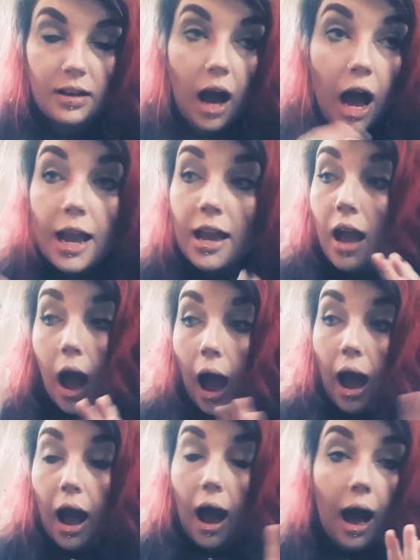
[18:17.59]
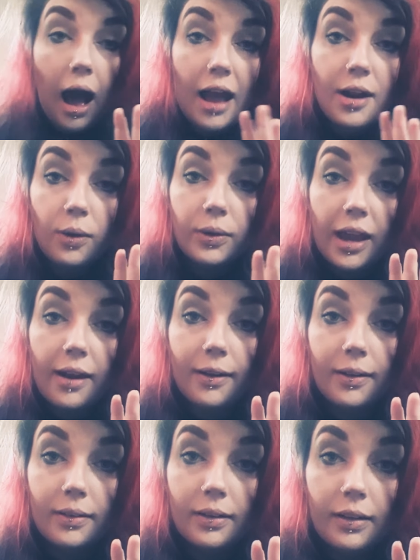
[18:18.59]
I don't care.
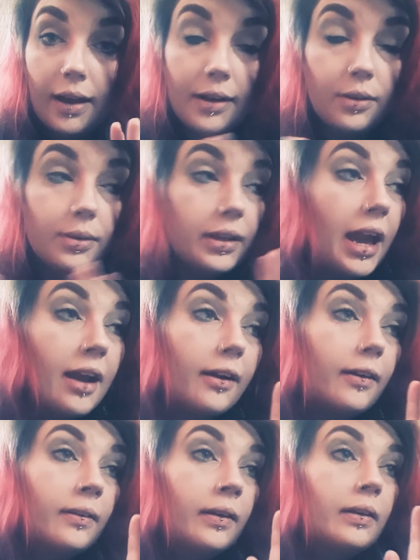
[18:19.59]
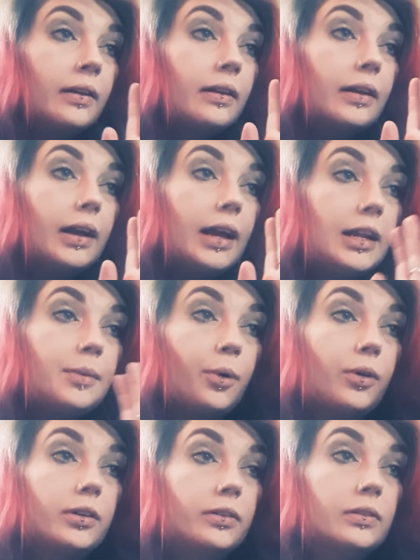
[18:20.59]
I don't care
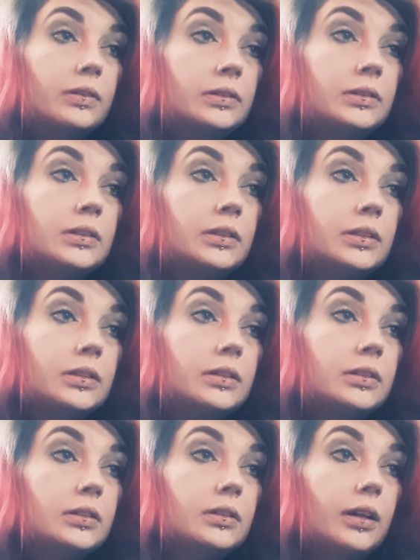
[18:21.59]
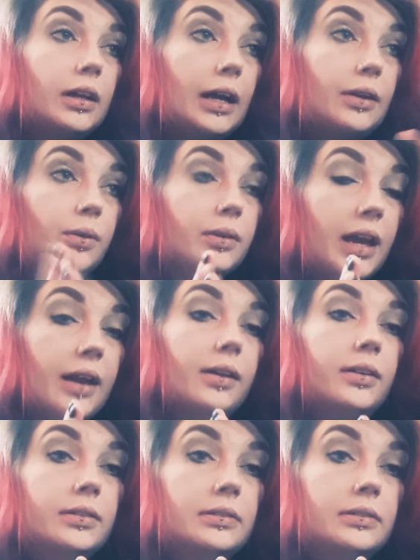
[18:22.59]
anymore. I don't care.